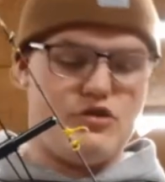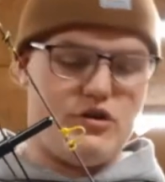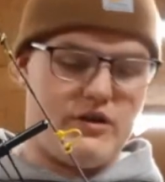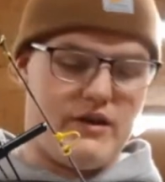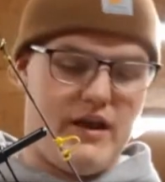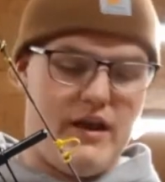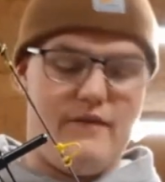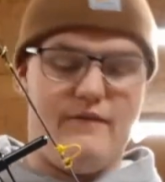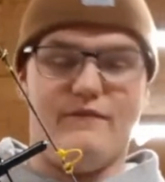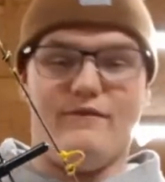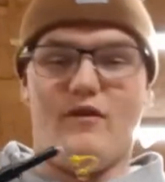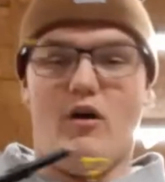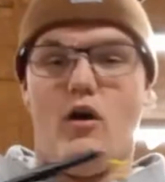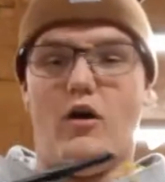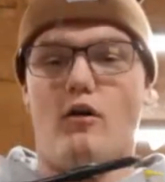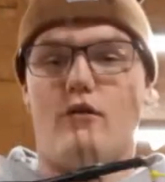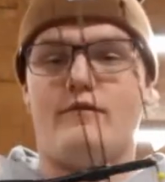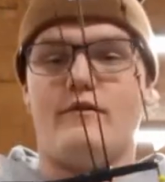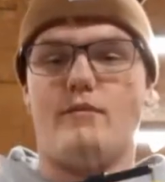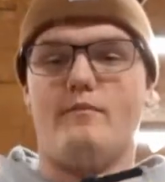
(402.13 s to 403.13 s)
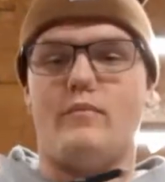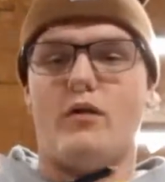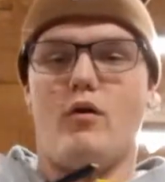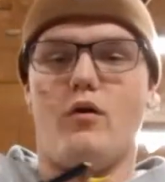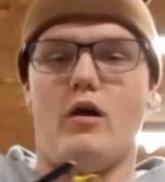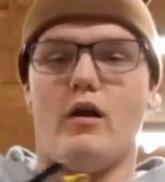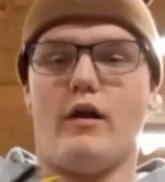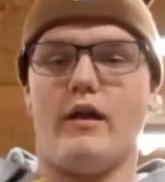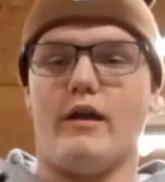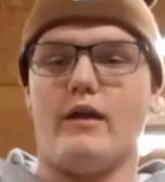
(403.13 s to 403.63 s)
get involved in bow
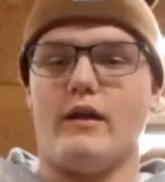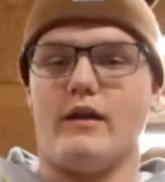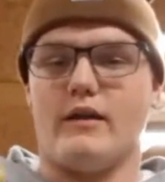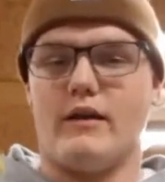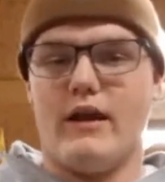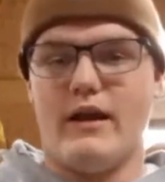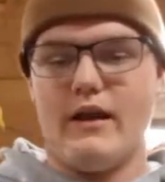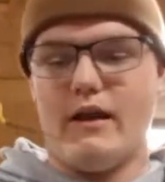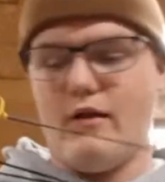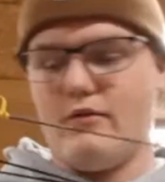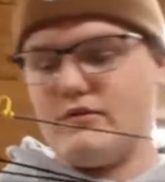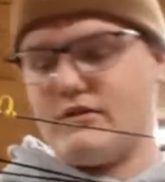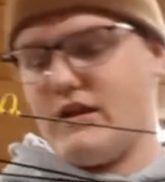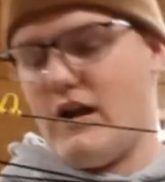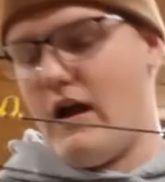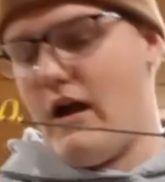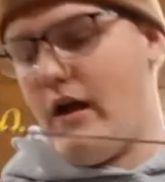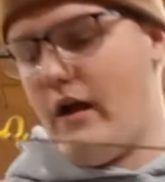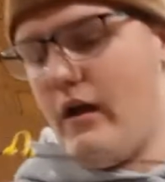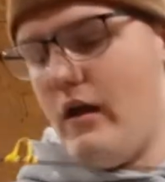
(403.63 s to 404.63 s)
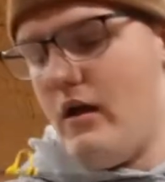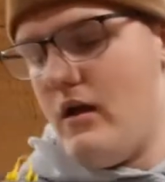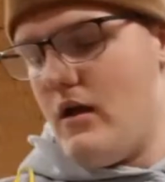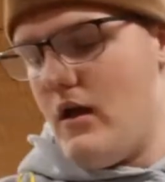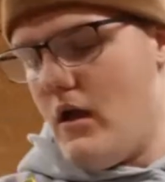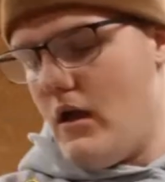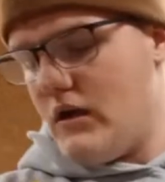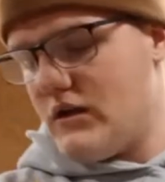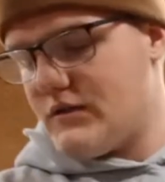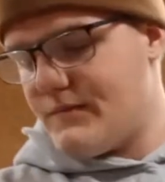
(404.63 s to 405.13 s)
hunting and getting outside,
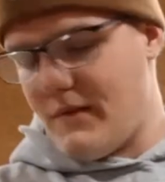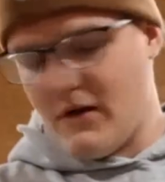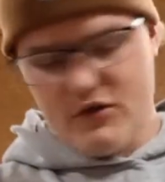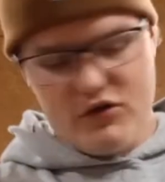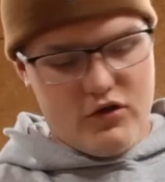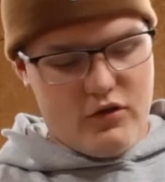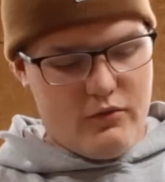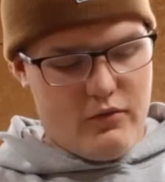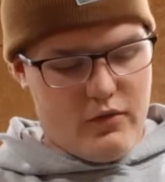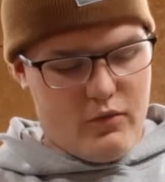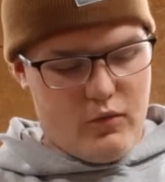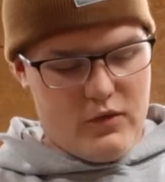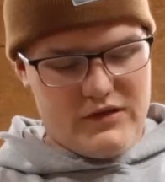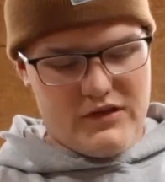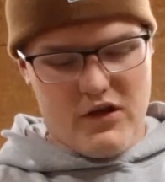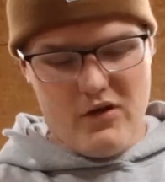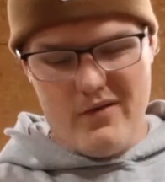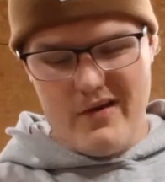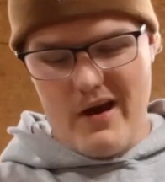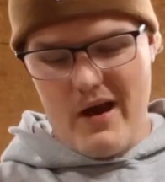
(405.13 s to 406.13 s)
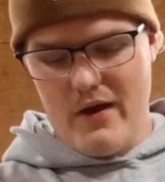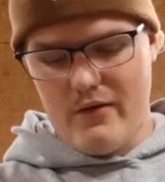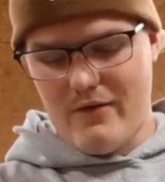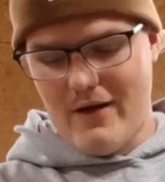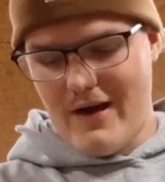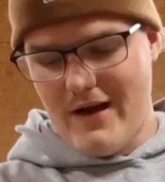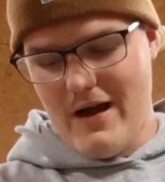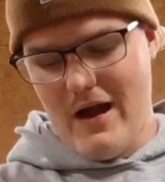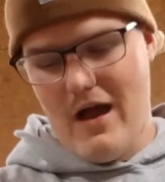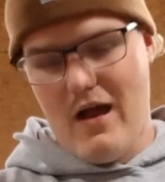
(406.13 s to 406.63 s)
especially with what's going on
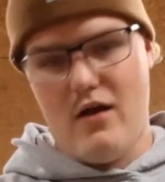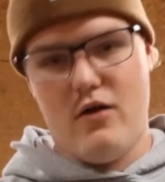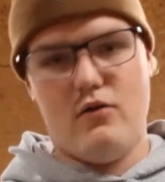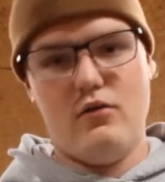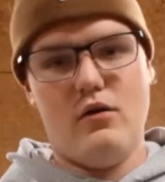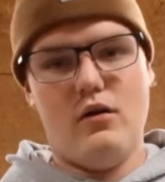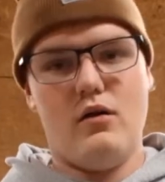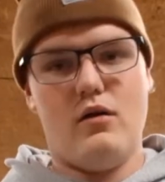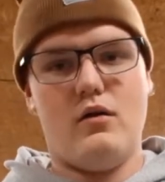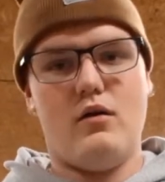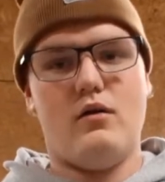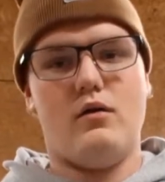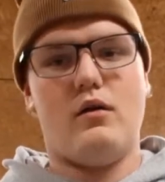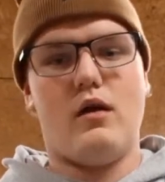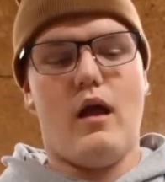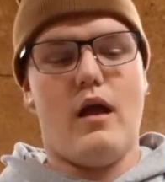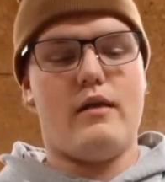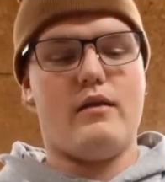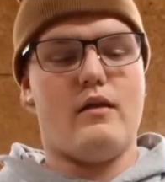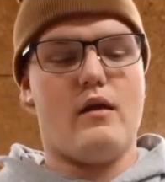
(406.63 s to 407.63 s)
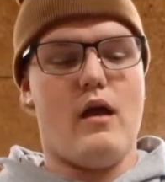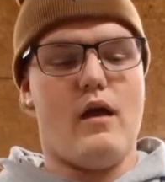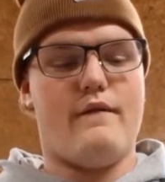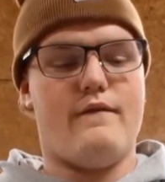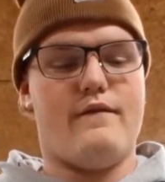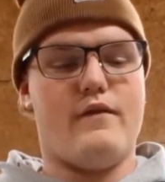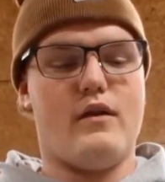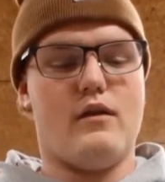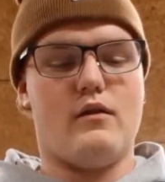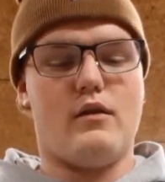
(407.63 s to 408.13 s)
right now. I
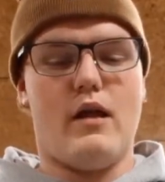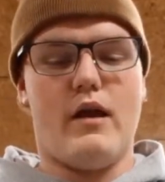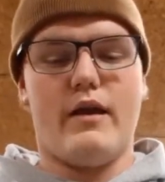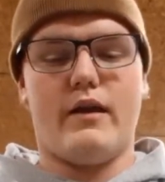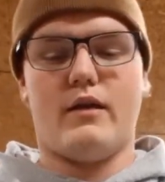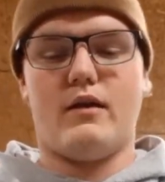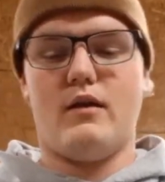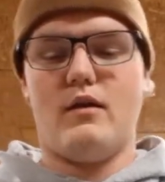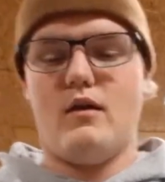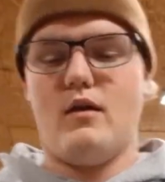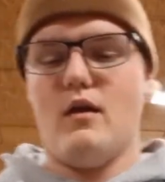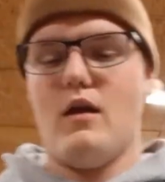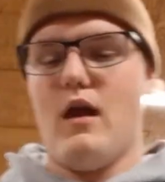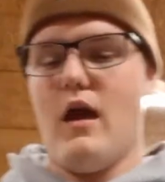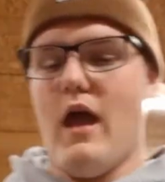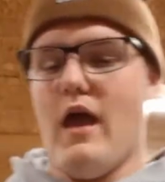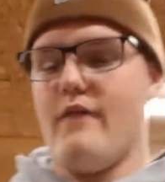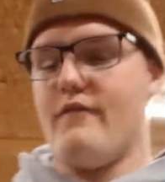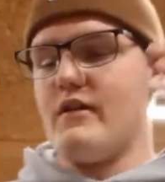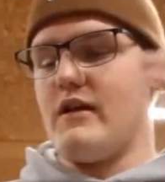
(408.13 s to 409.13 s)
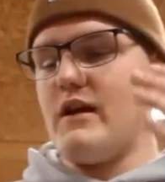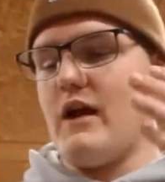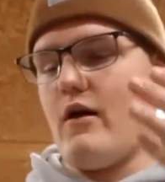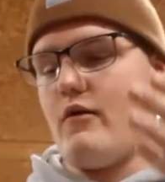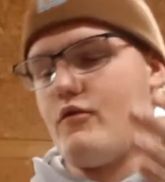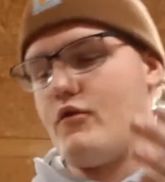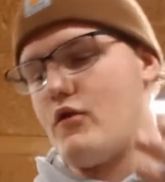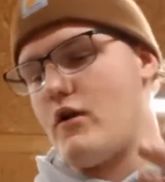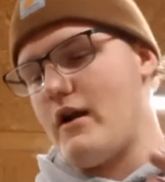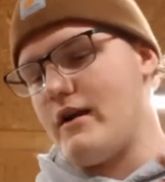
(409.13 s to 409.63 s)
feel like having an
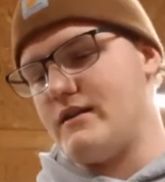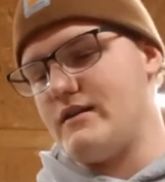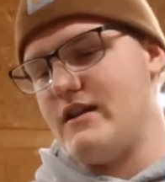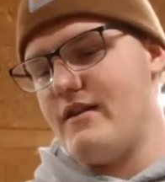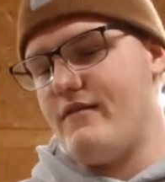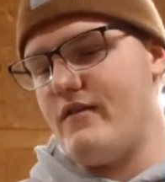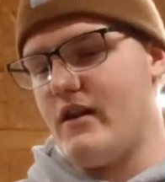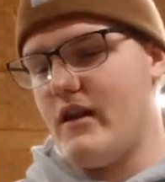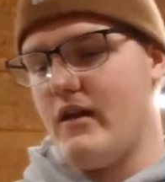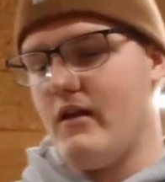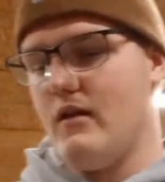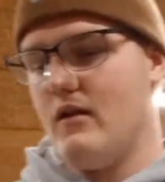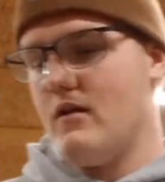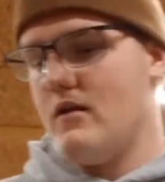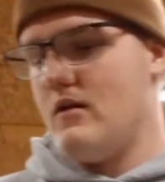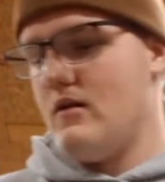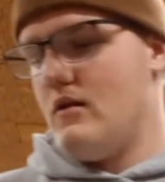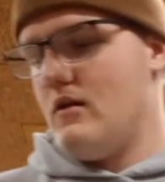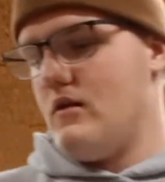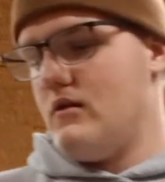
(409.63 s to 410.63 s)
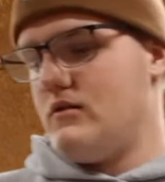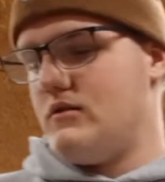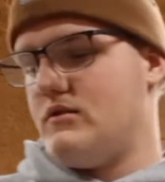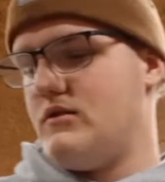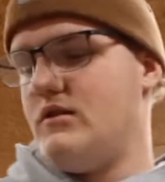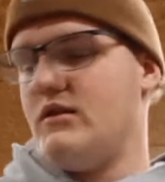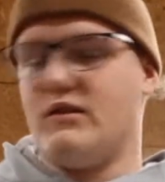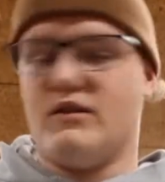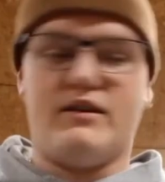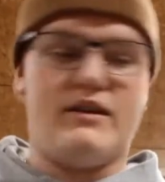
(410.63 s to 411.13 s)
outdoor activity
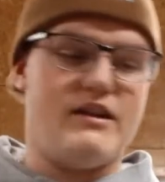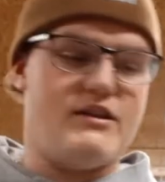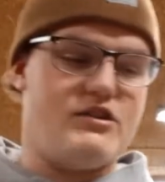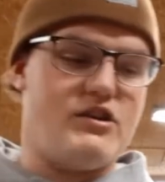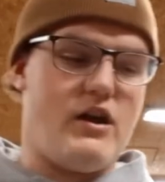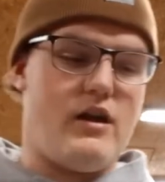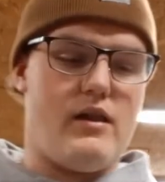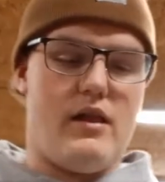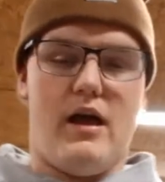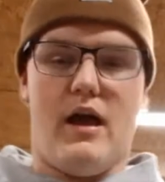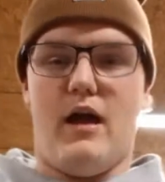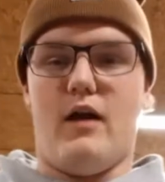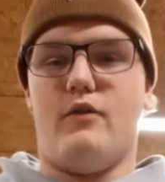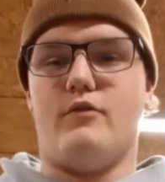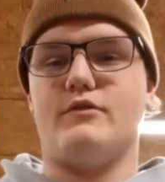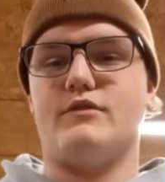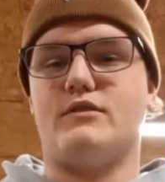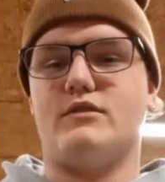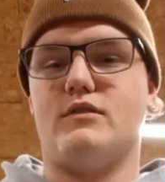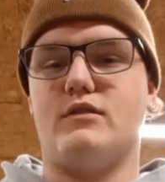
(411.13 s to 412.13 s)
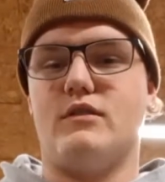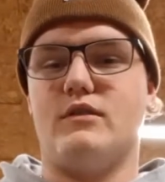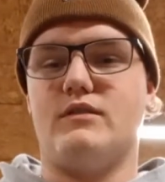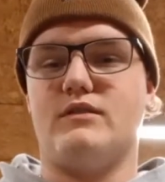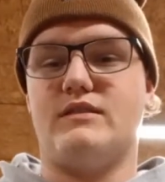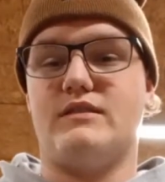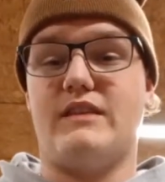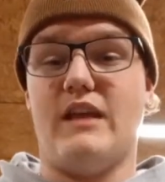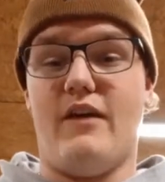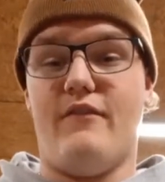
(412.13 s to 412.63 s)
to get you out of the house is
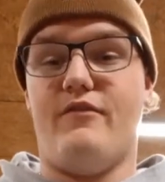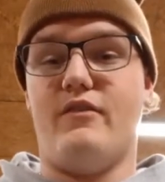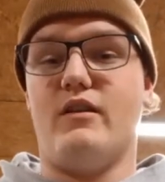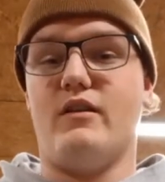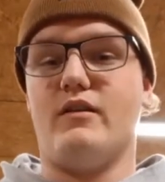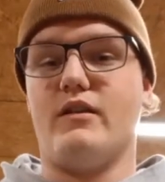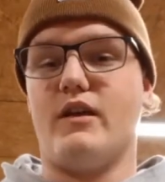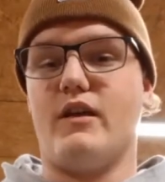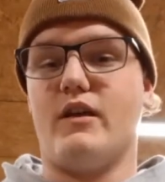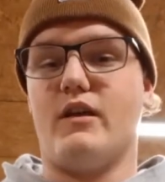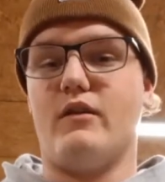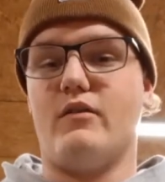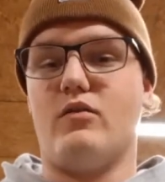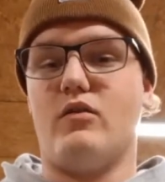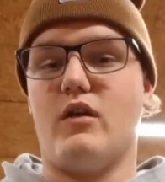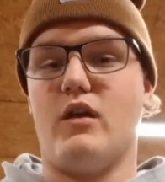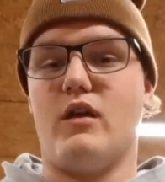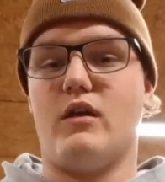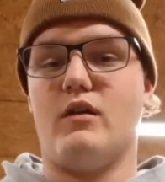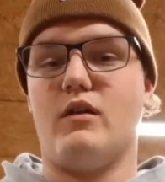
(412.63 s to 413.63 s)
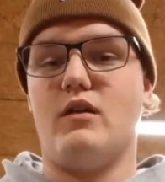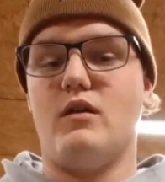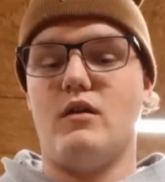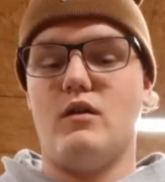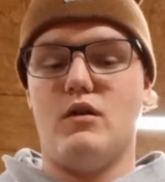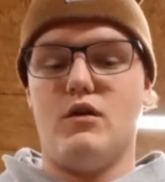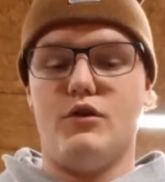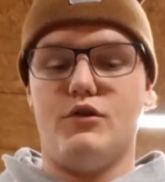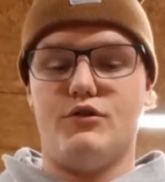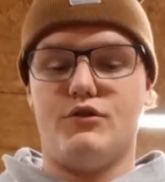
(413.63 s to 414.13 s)
definitely a good thing.
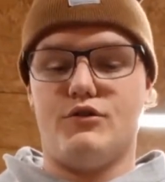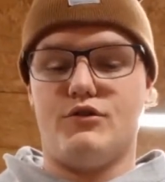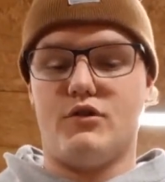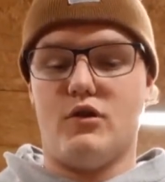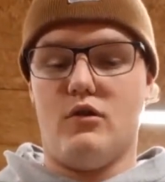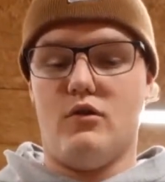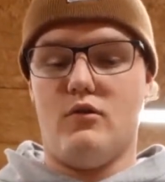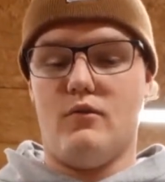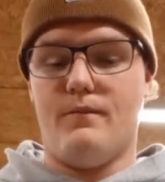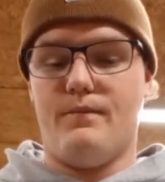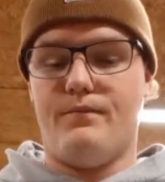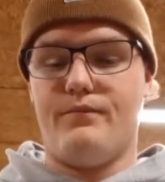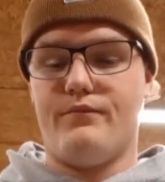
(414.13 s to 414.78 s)
So